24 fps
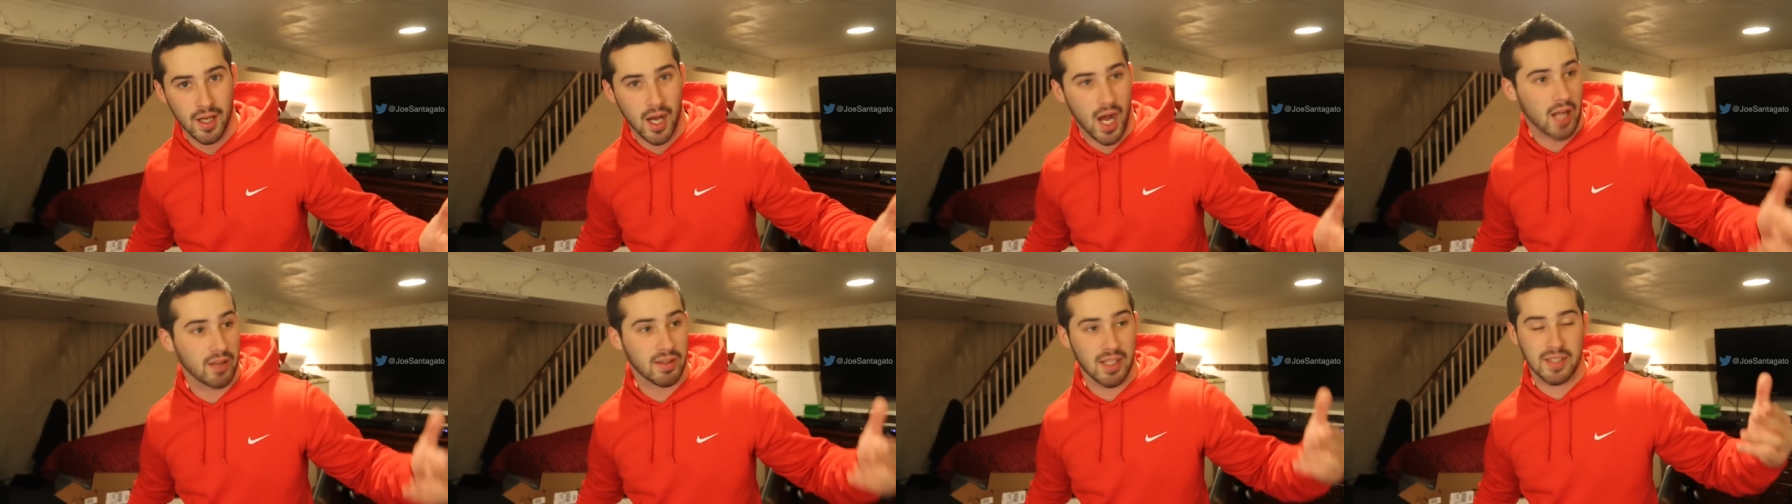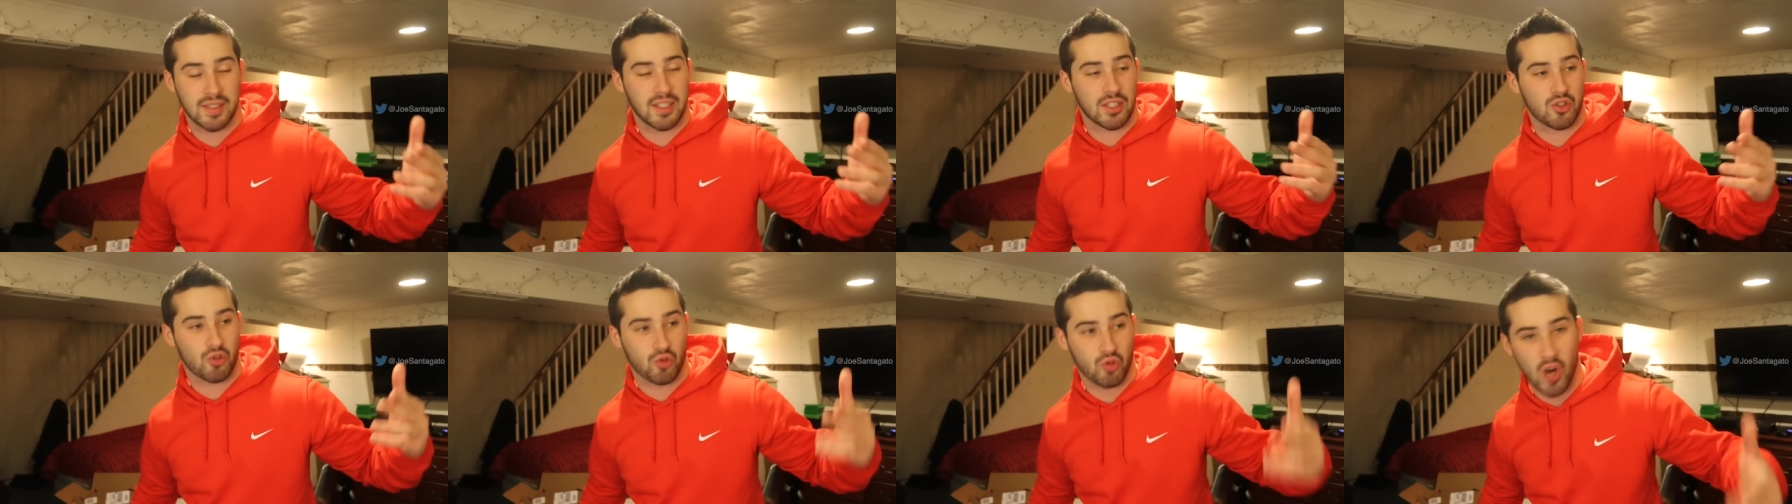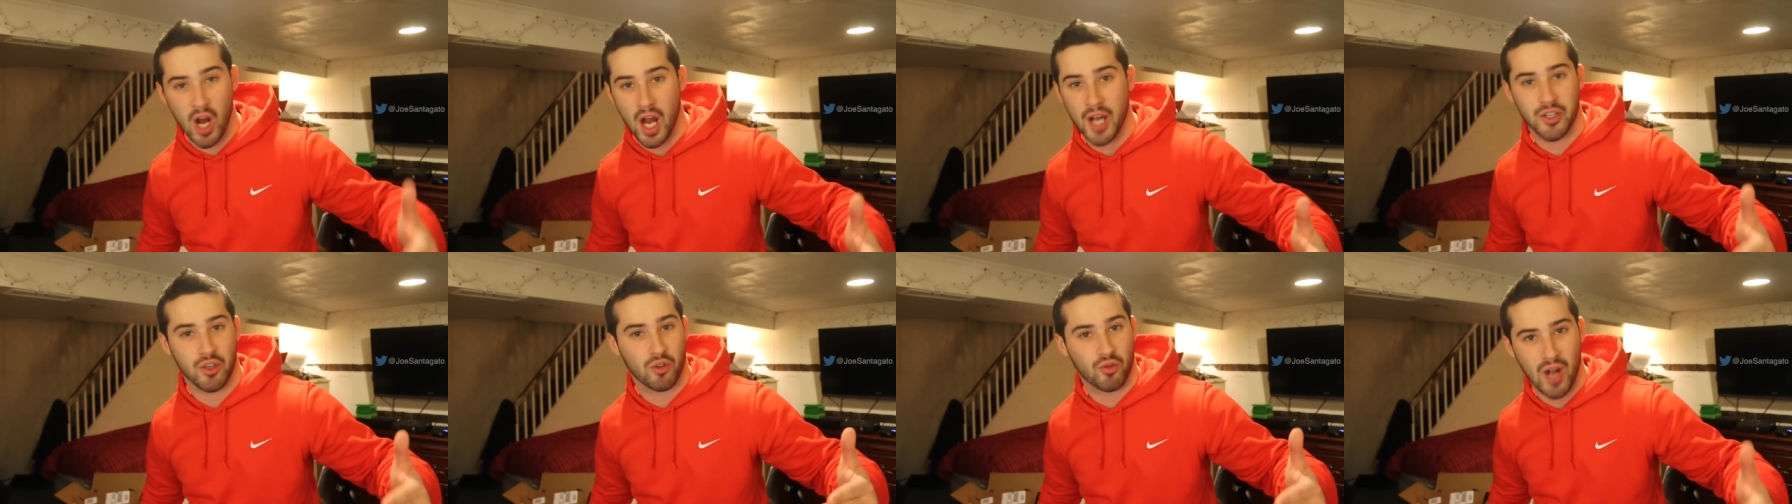Unless it's
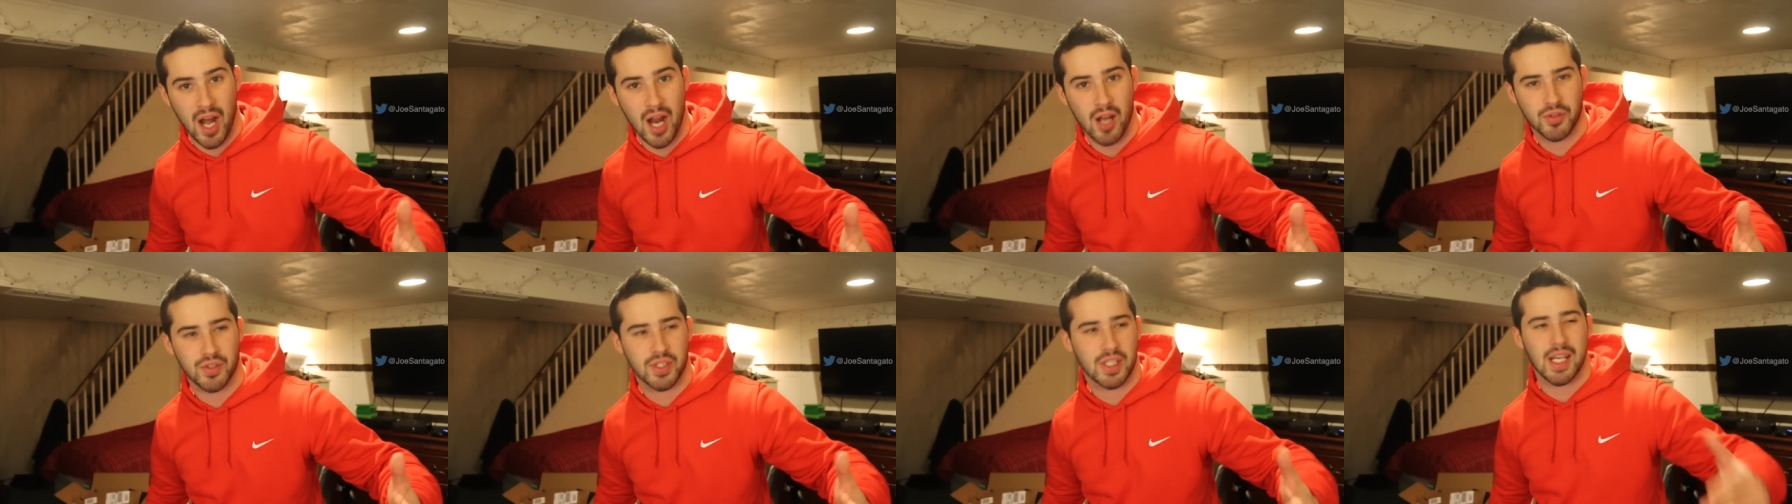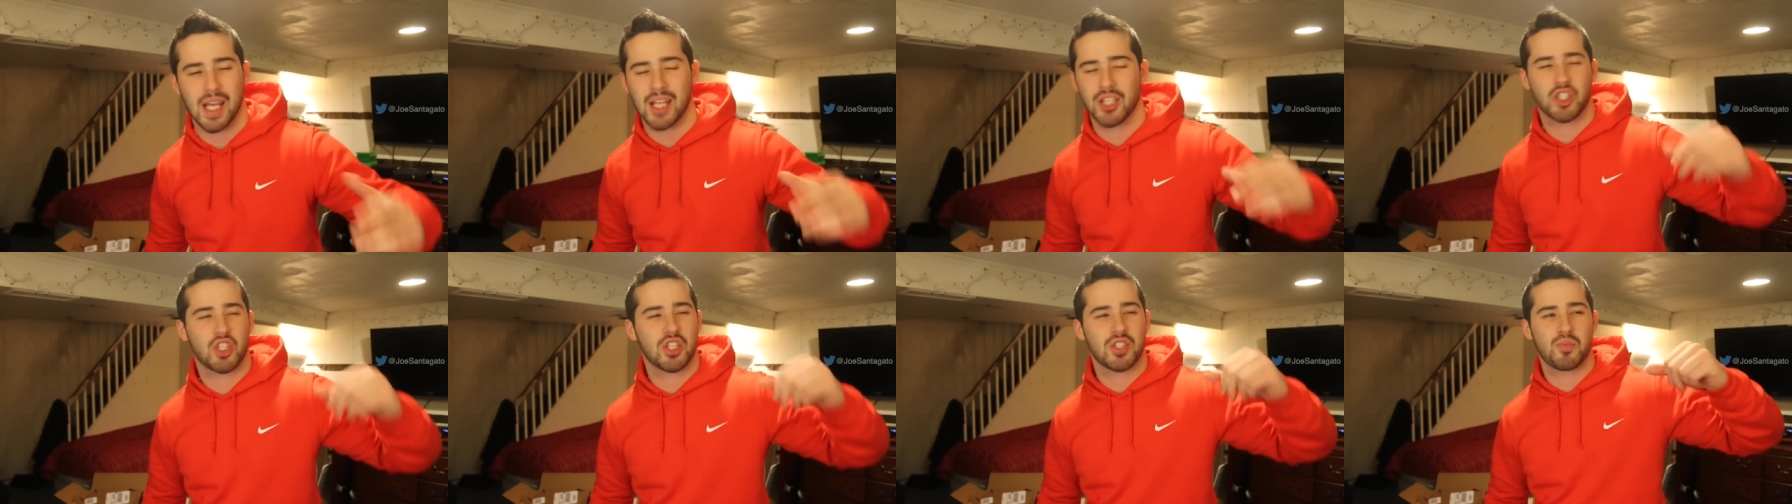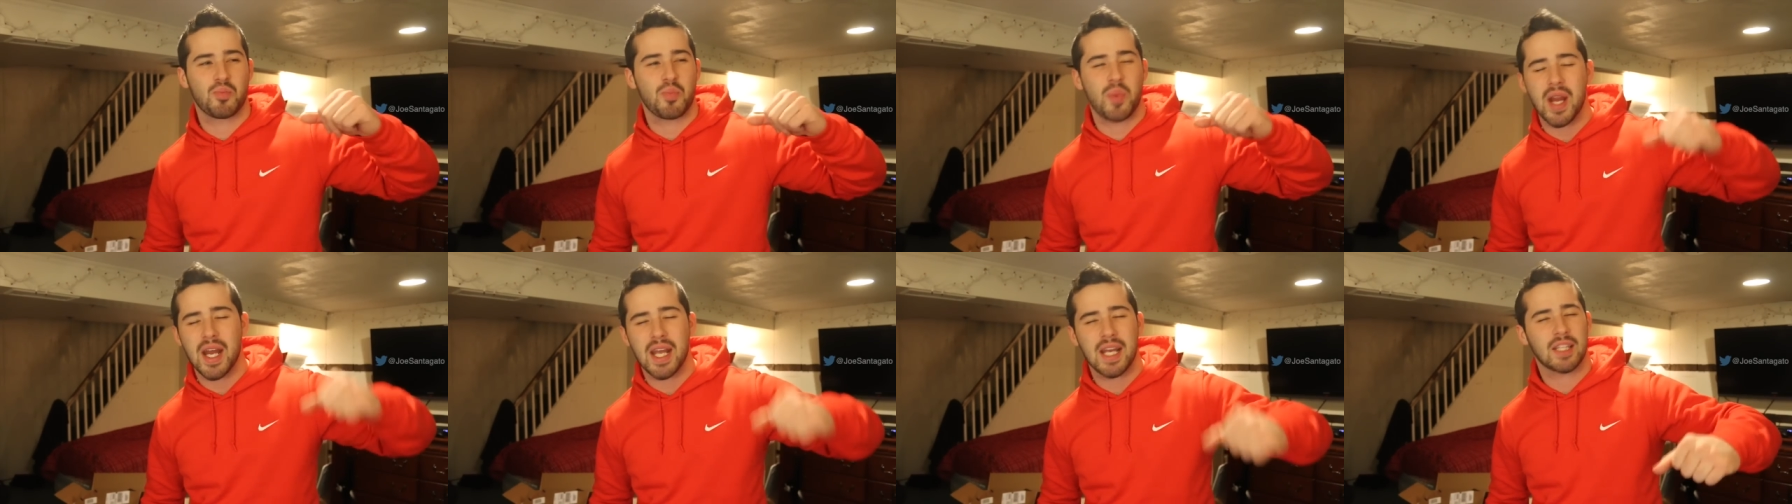Ronda Rousey and she's
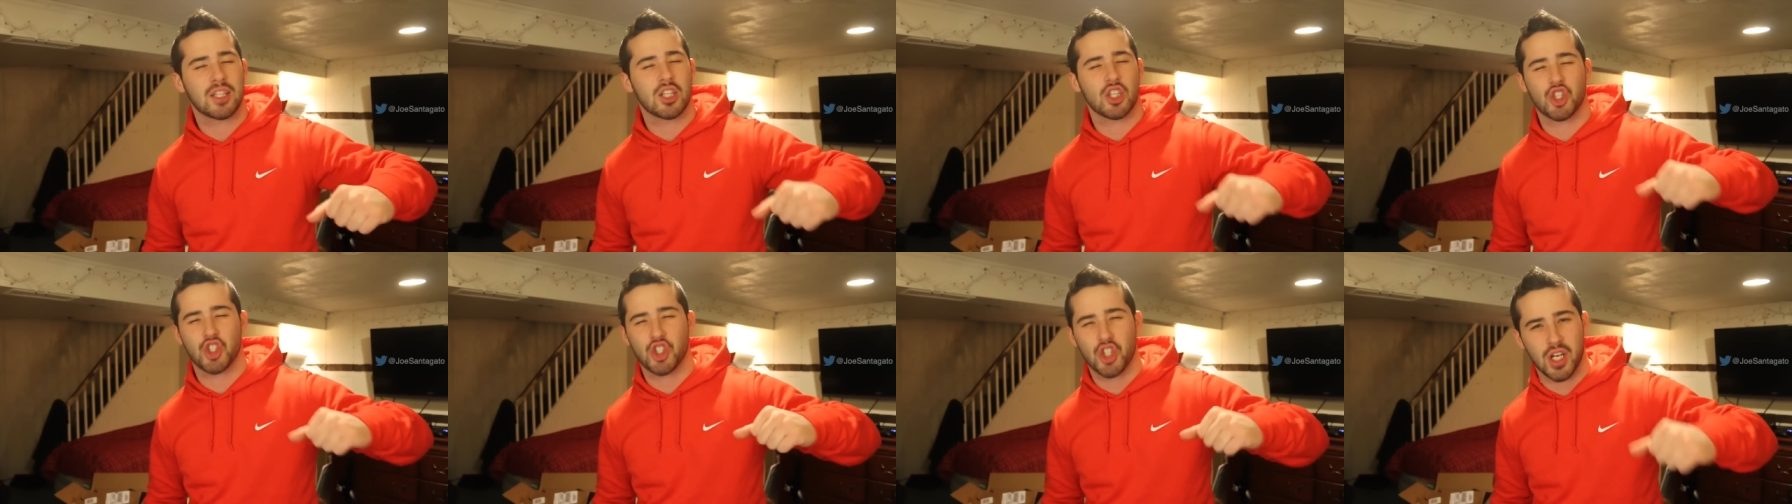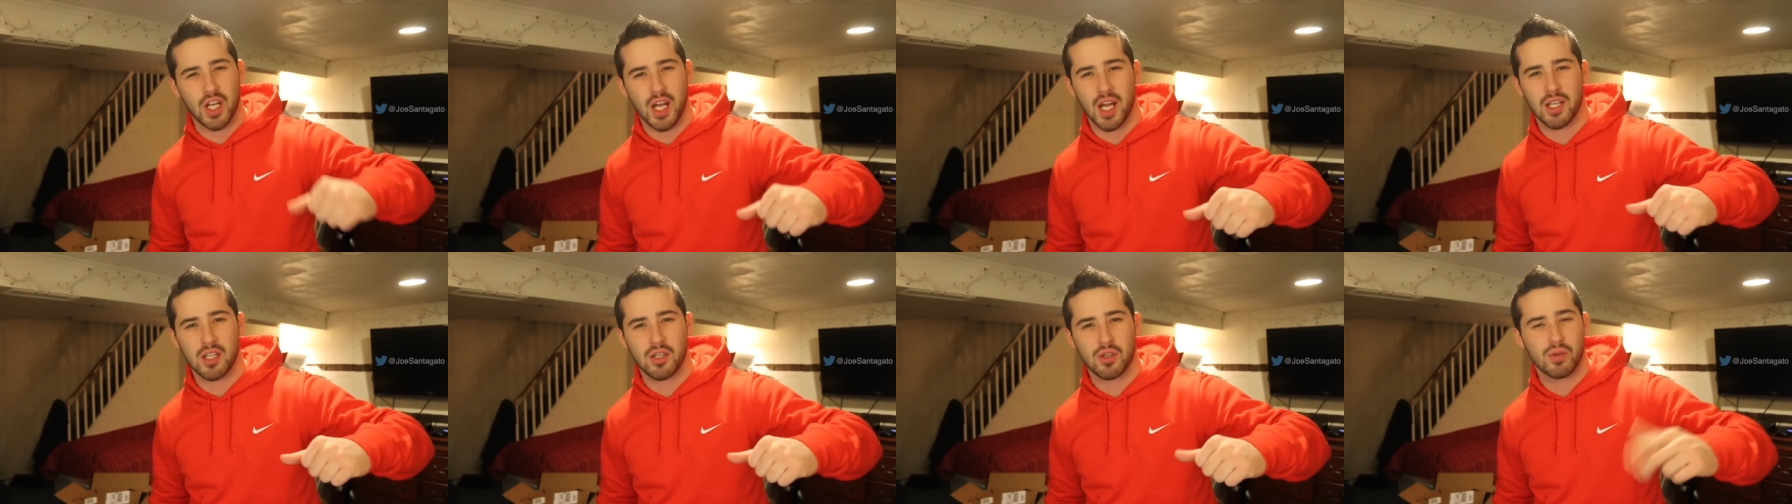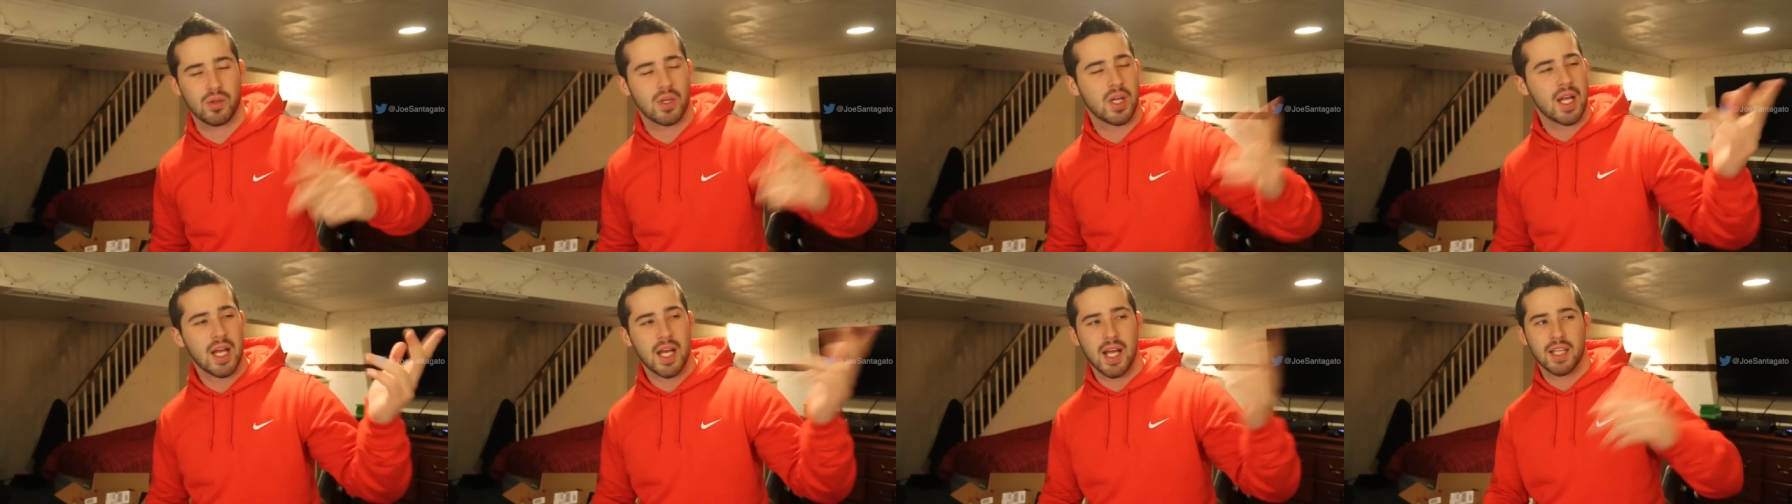beating the shit out of you,